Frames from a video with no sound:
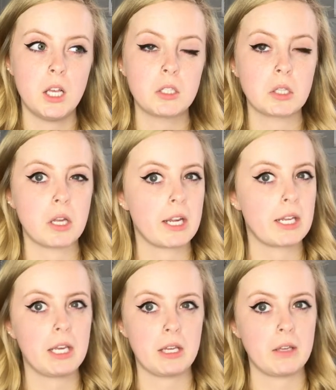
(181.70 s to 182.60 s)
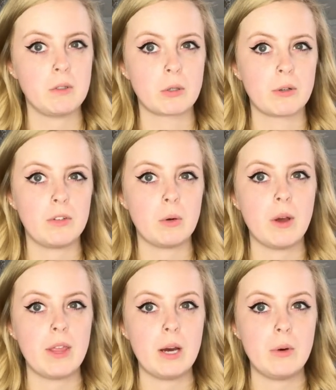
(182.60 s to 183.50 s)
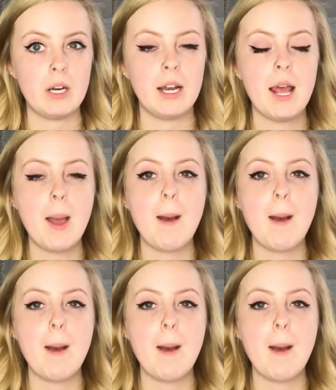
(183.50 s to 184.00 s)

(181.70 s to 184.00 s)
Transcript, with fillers: So like I can't give you a review on that one.